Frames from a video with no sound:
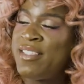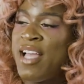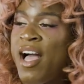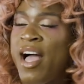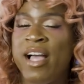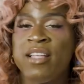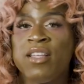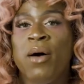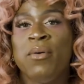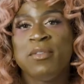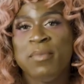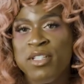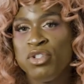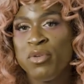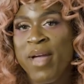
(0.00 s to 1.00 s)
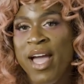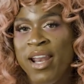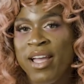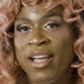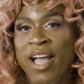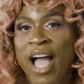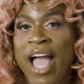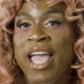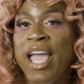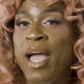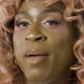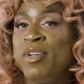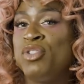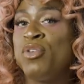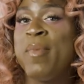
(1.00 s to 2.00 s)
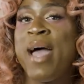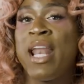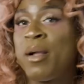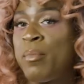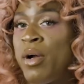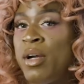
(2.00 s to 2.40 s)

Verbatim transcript: style has always been dramatic. I am a dramatic